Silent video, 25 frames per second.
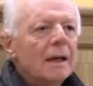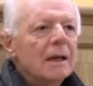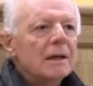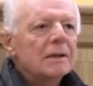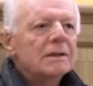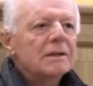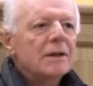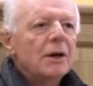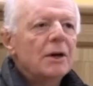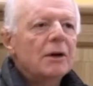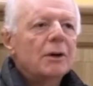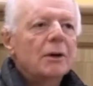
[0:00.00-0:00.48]

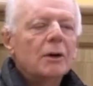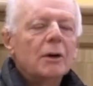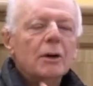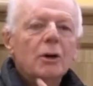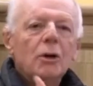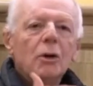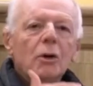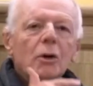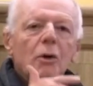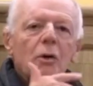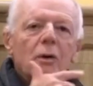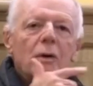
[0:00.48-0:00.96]
So,
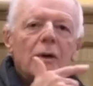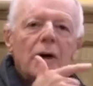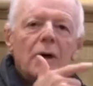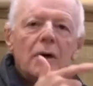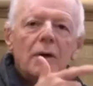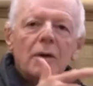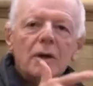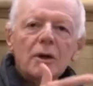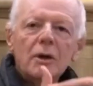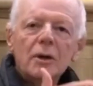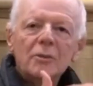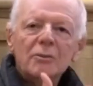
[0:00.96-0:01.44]

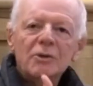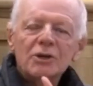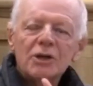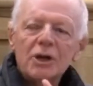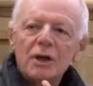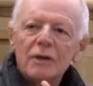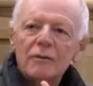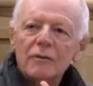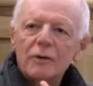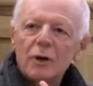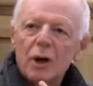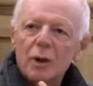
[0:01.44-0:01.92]
although the
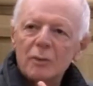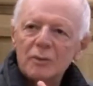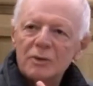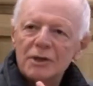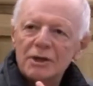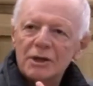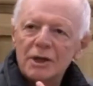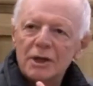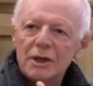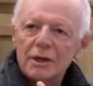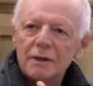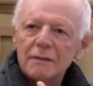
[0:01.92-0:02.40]
observer
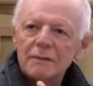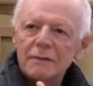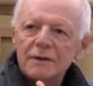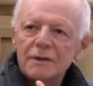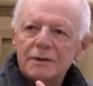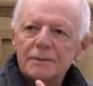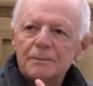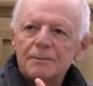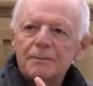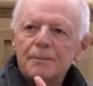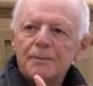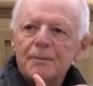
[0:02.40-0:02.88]

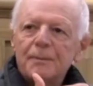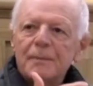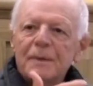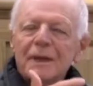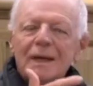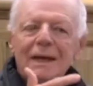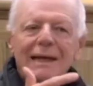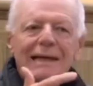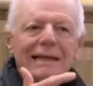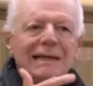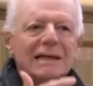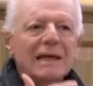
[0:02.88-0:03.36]
observes,
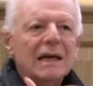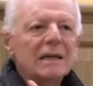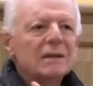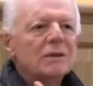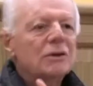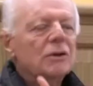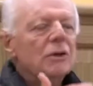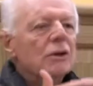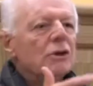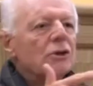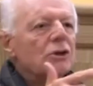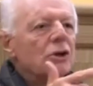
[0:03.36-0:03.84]
it does
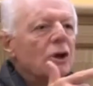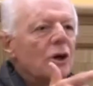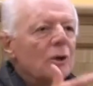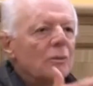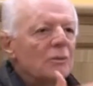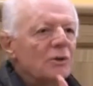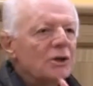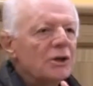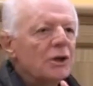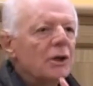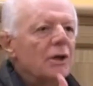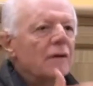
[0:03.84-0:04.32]
not
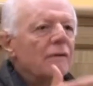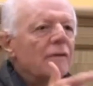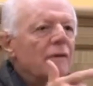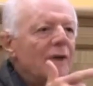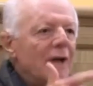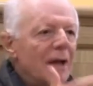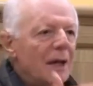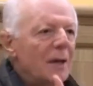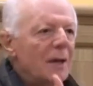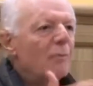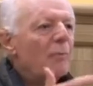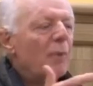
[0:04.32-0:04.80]
observe
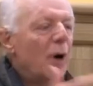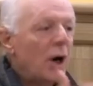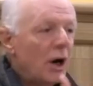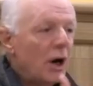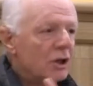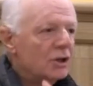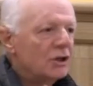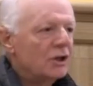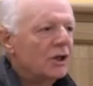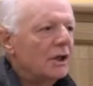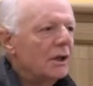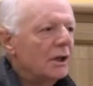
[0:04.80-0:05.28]

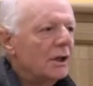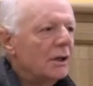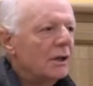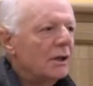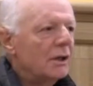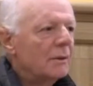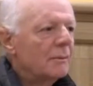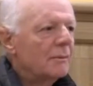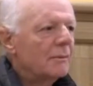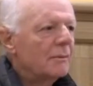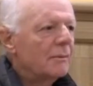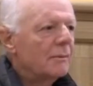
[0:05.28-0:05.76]
impartially.
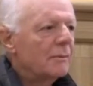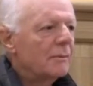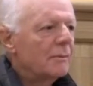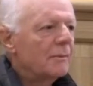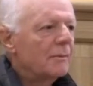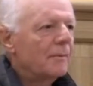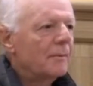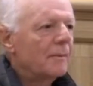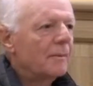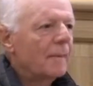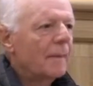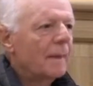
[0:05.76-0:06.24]

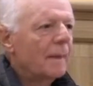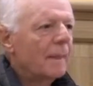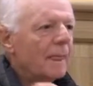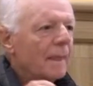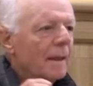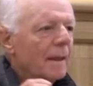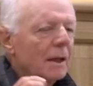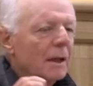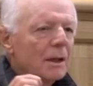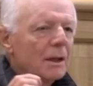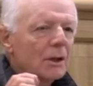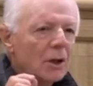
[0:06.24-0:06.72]

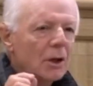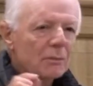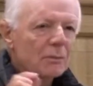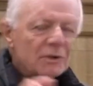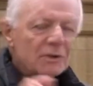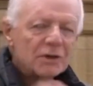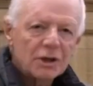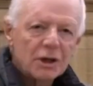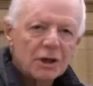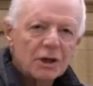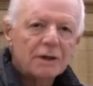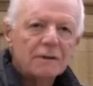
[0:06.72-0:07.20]
It
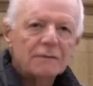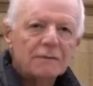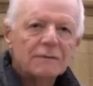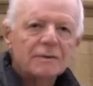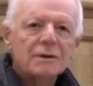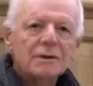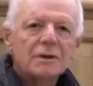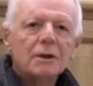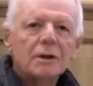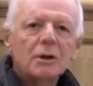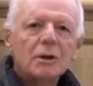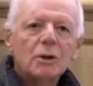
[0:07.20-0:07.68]

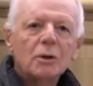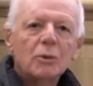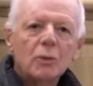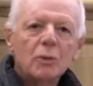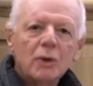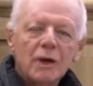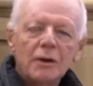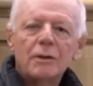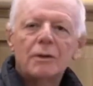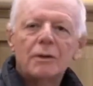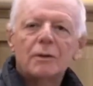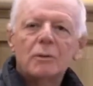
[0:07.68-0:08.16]
observes
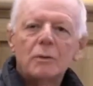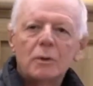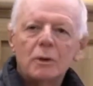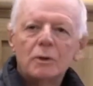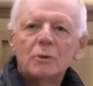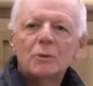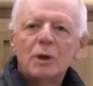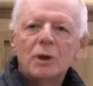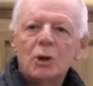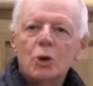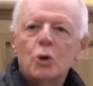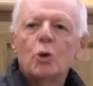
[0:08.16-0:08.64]
with what
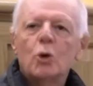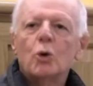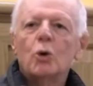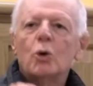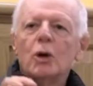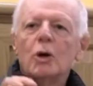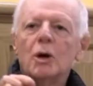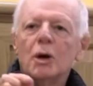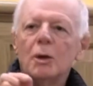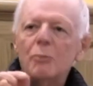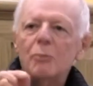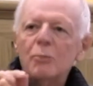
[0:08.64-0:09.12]
we call
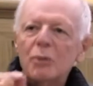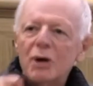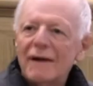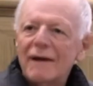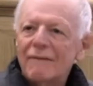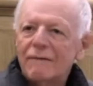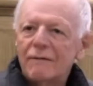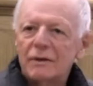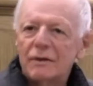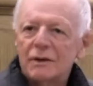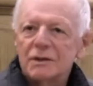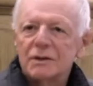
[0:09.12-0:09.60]

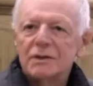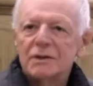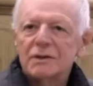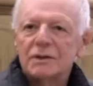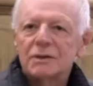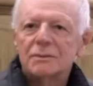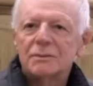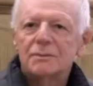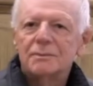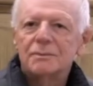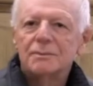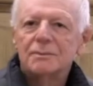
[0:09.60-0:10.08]

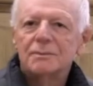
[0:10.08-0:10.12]
preference.